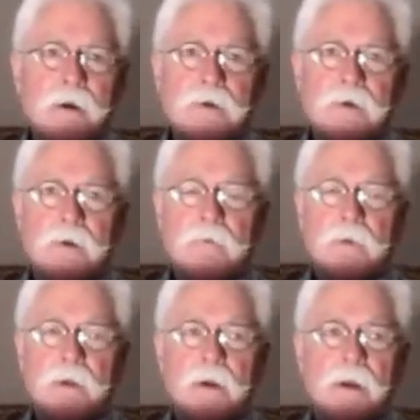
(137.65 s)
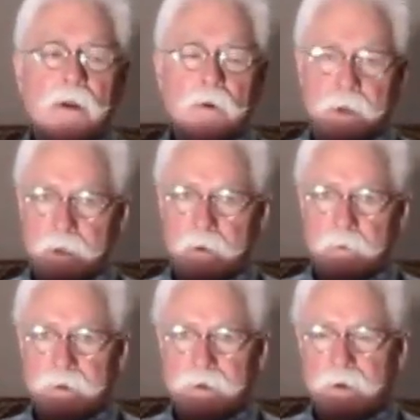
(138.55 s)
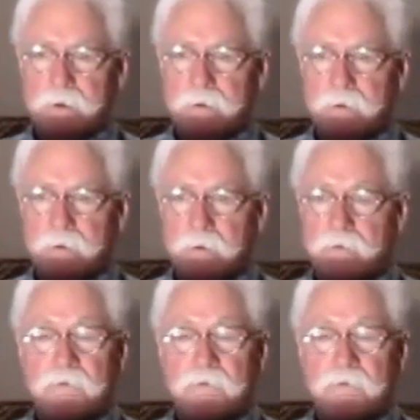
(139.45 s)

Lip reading: it's an Elohim is a